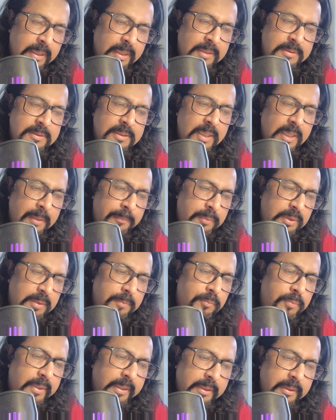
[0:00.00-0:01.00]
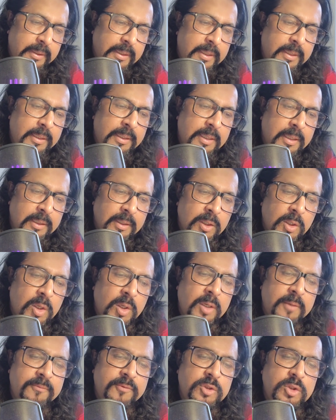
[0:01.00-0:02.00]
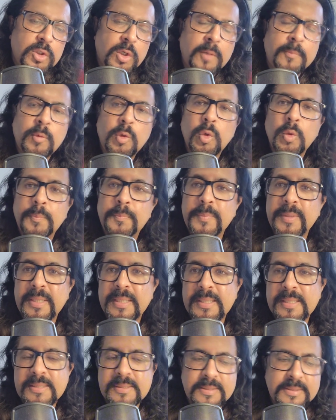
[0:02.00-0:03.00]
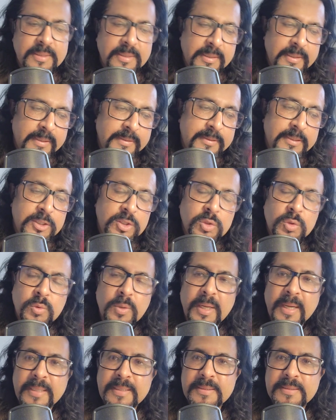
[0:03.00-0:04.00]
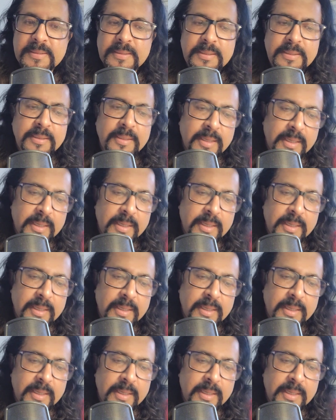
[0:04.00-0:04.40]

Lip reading: as I'll be bringing a lot of job openings related to IT,